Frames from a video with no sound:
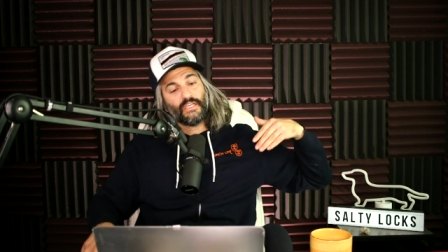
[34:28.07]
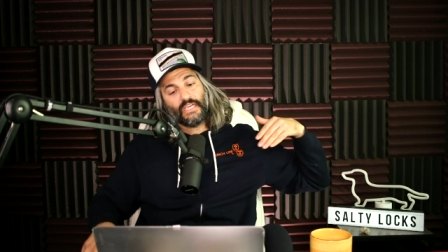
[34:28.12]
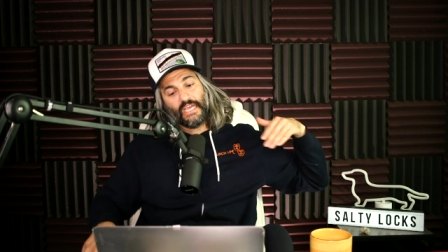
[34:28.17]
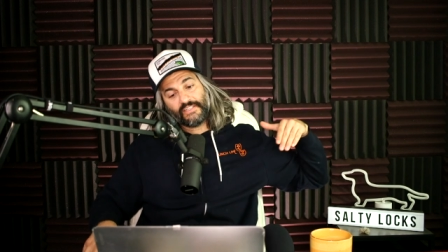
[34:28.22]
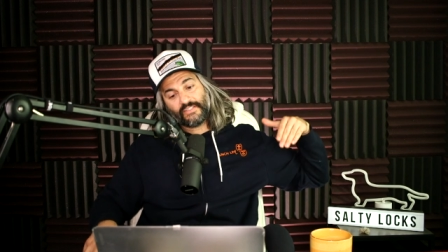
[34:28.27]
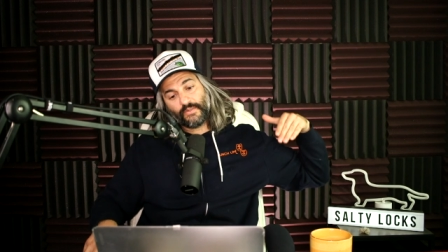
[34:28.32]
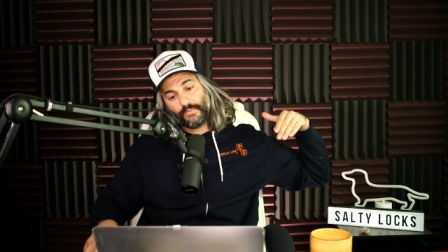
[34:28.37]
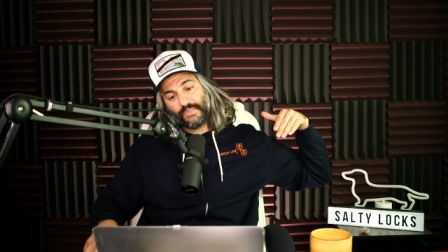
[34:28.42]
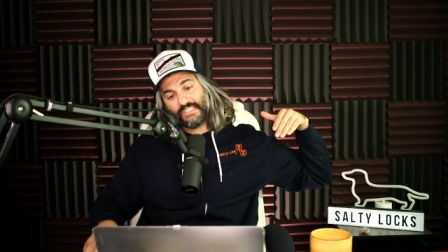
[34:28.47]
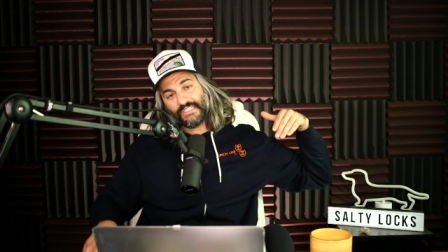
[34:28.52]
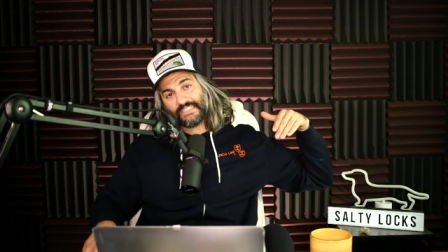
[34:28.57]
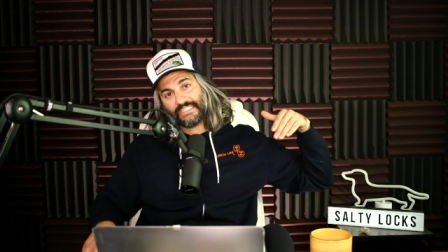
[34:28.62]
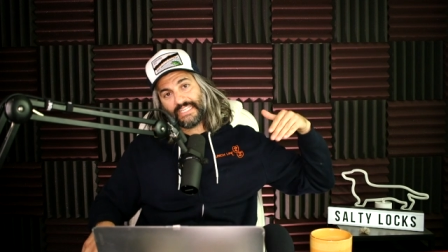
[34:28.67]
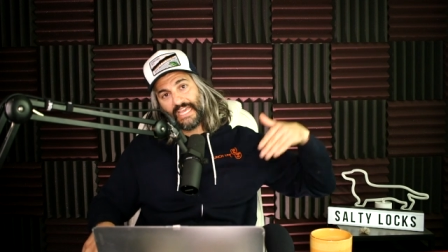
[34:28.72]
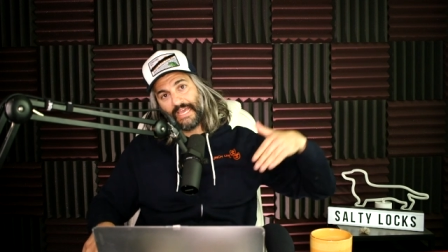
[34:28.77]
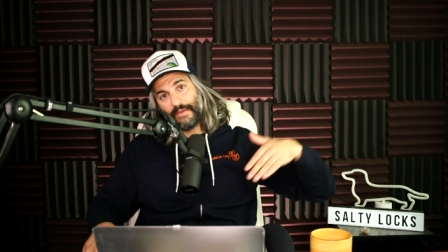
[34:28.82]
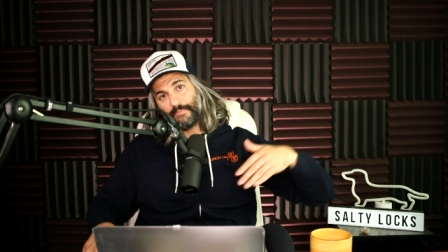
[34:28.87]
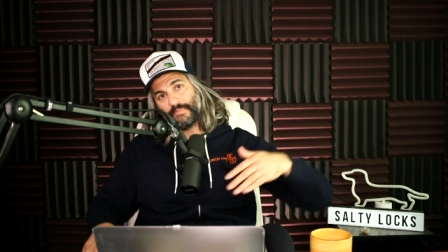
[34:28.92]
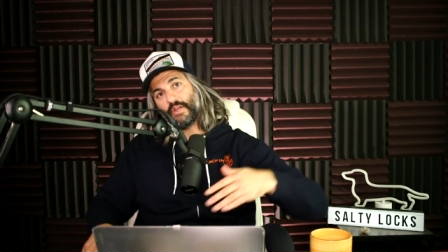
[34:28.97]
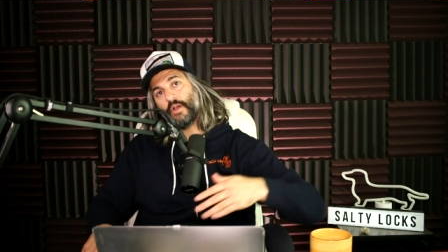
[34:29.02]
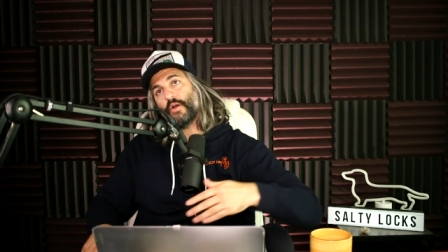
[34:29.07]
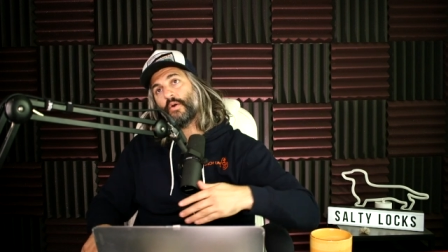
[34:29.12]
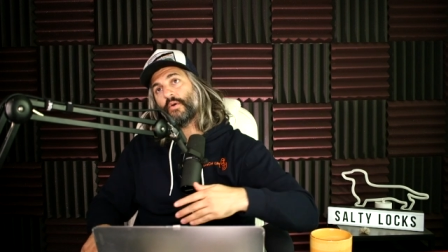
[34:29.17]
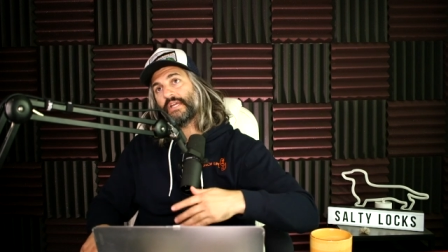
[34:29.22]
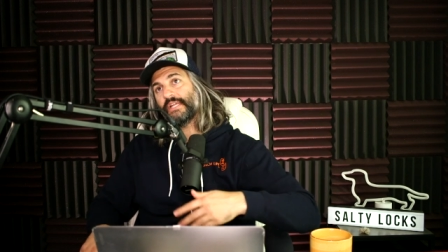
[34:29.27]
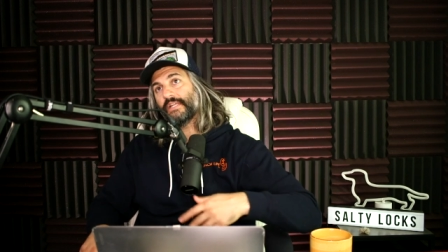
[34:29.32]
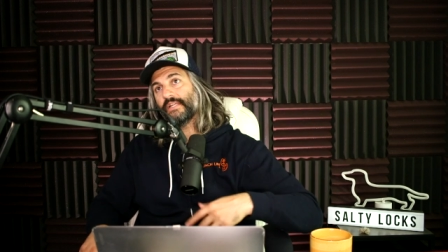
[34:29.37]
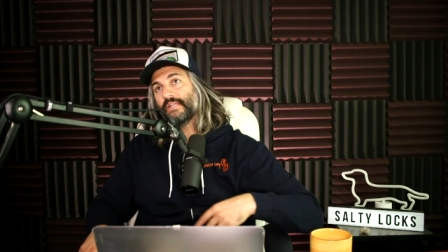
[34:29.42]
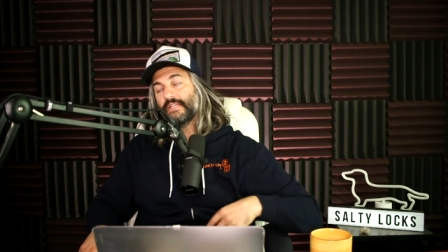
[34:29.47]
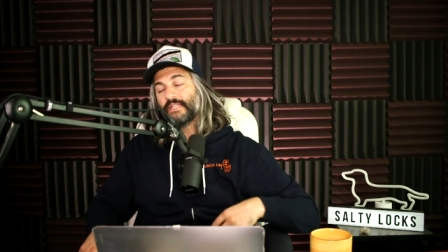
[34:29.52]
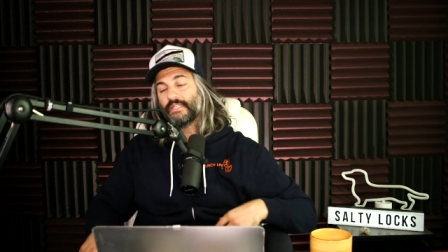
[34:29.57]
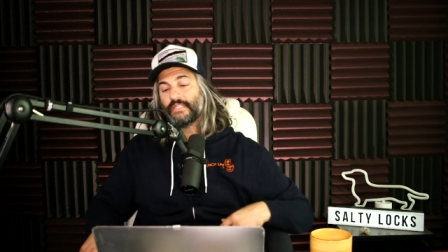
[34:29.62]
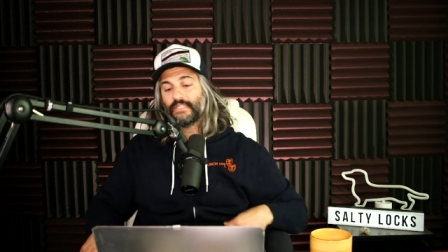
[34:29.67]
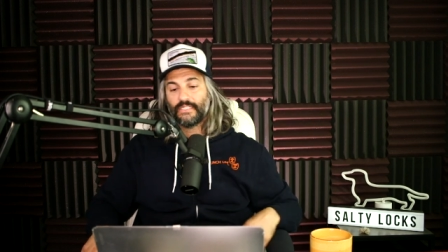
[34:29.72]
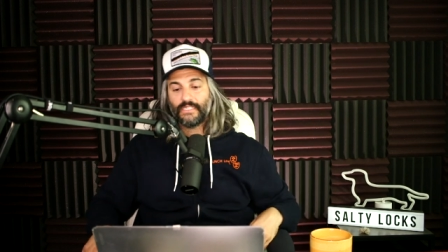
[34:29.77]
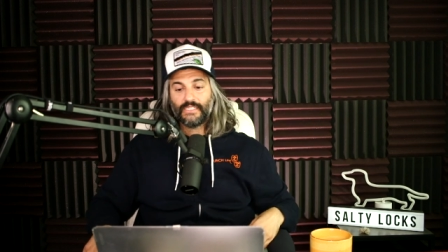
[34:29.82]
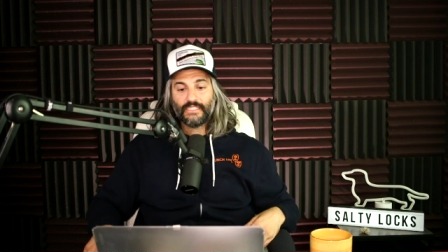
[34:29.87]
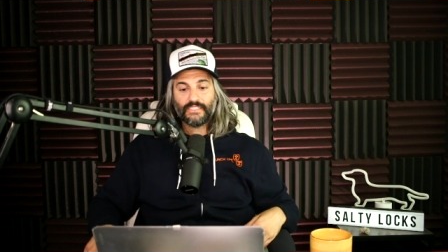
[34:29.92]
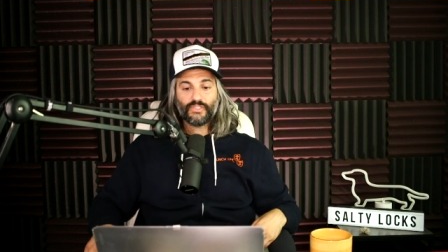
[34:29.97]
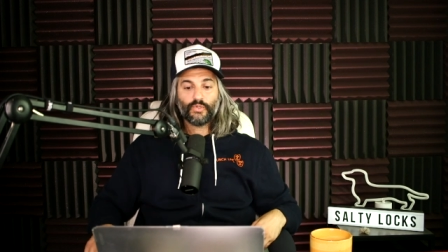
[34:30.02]
And so we just kept going
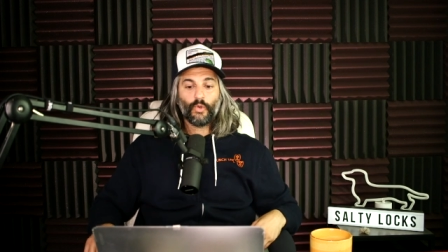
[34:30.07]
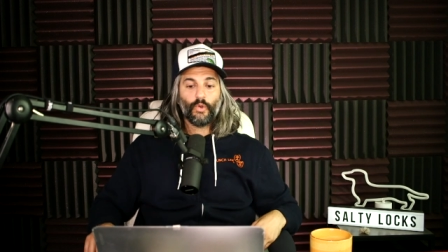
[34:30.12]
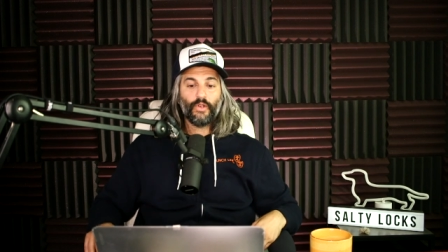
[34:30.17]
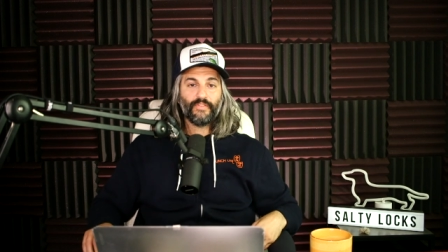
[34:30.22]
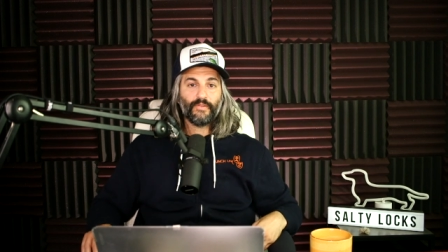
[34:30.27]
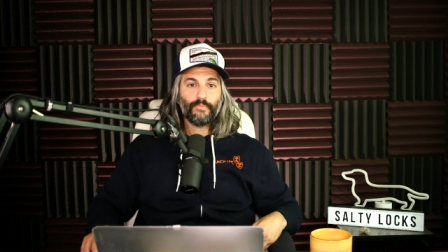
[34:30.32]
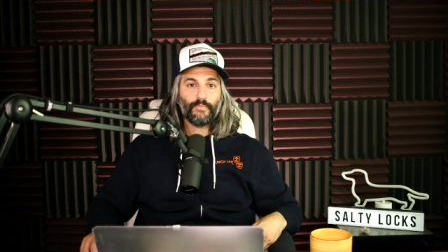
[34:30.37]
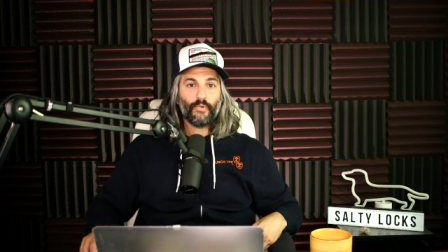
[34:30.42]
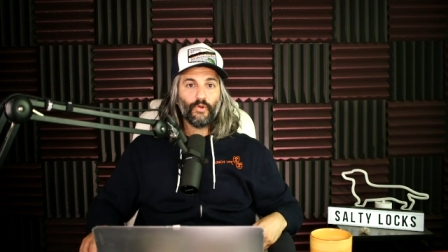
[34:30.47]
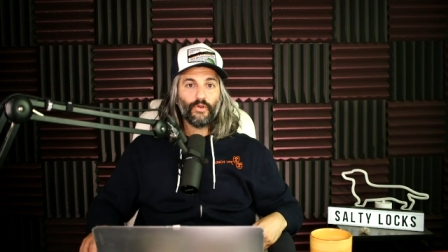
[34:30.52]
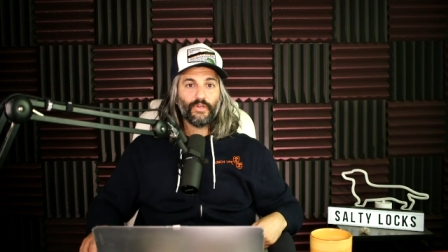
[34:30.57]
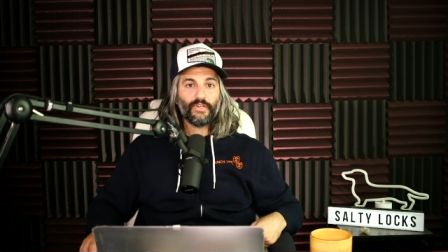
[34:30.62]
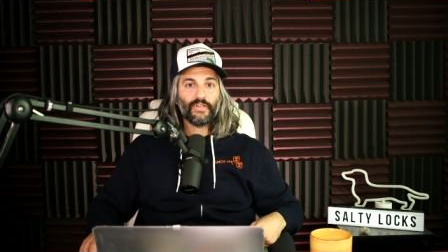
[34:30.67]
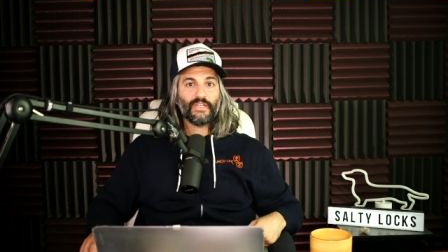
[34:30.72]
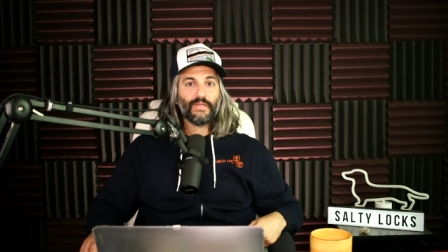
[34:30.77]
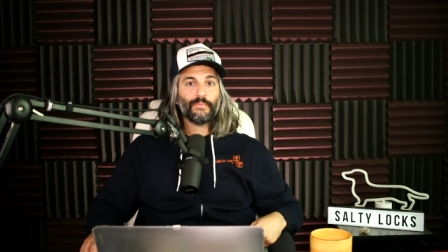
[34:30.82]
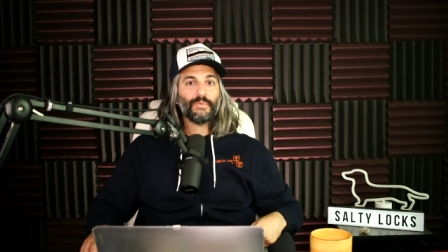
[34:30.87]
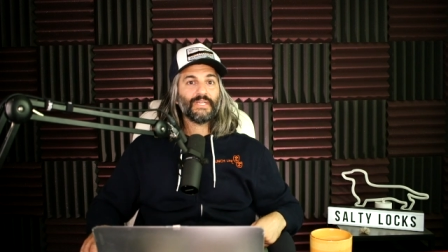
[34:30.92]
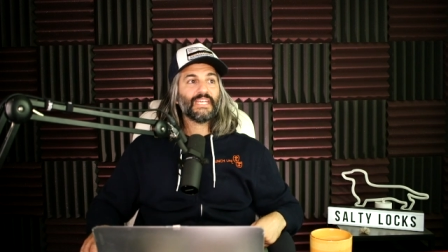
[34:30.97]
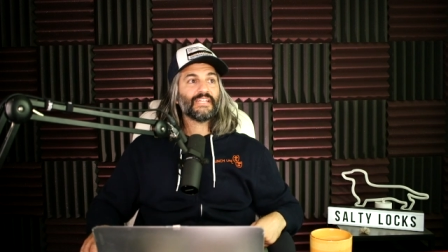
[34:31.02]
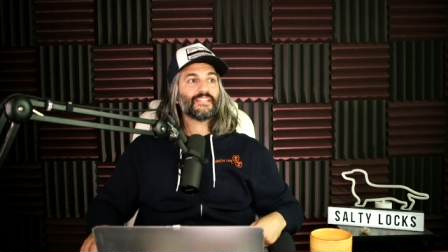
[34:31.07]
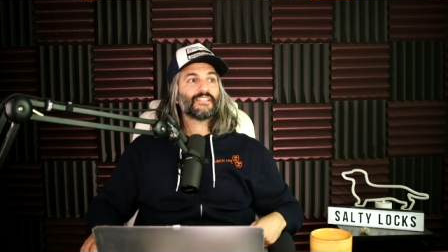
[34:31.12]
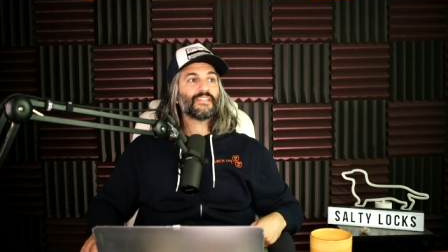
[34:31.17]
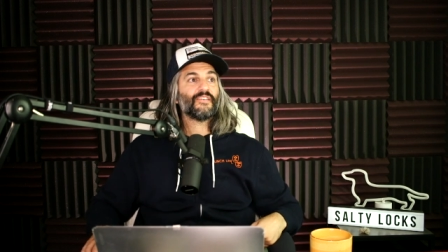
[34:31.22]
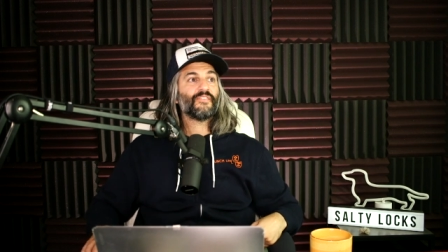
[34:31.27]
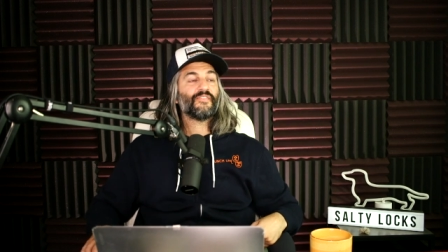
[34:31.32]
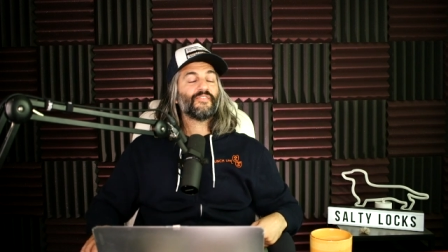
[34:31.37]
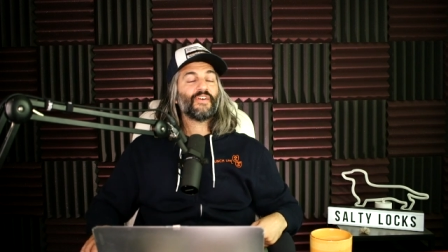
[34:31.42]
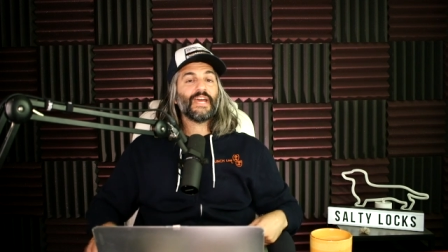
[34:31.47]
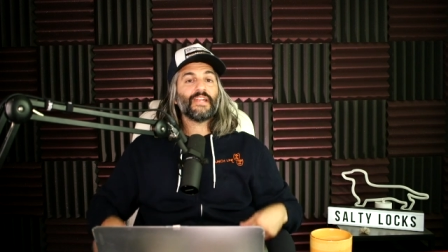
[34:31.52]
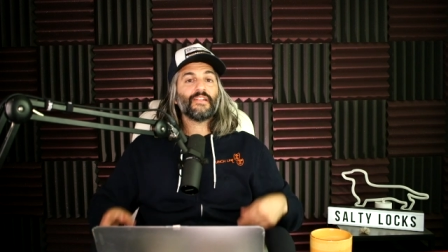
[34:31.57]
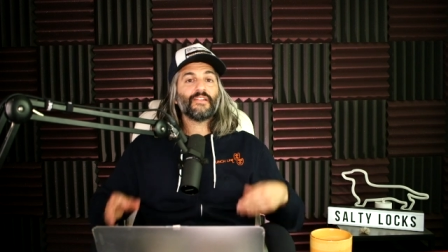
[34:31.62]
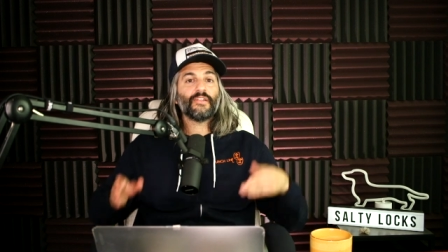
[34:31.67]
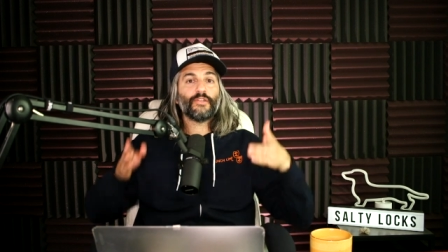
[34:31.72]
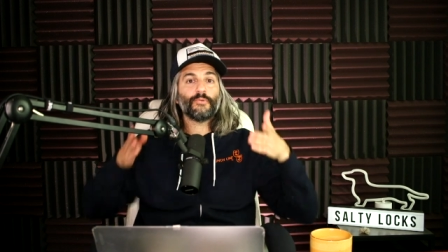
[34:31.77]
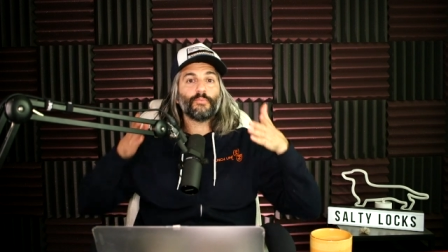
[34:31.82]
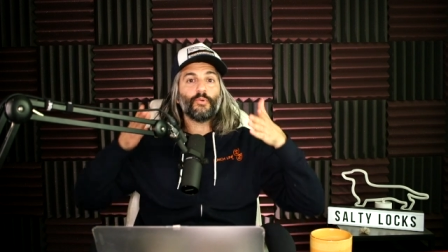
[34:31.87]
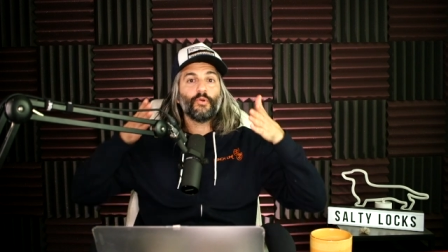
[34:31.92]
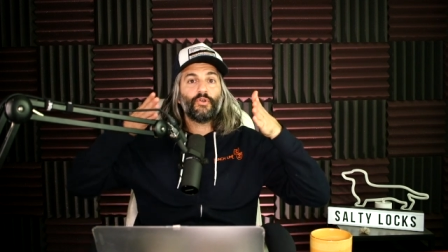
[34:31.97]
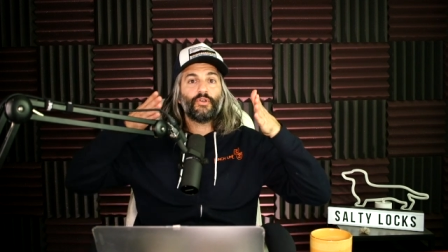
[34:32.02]
toward the border. Then we get to the final of
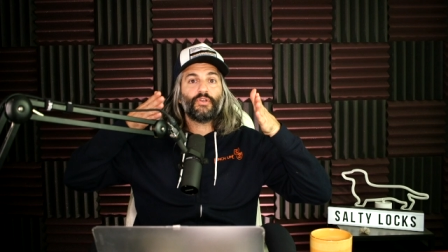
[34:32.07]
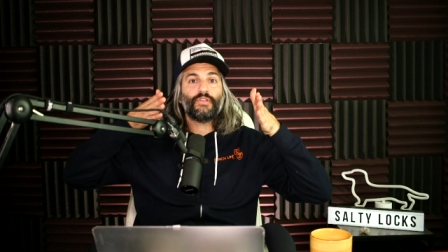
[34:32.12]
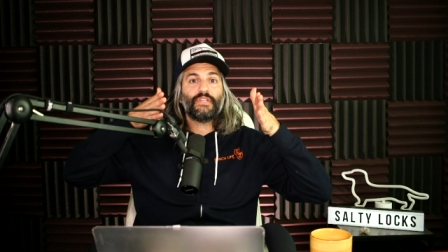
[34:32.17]
the border.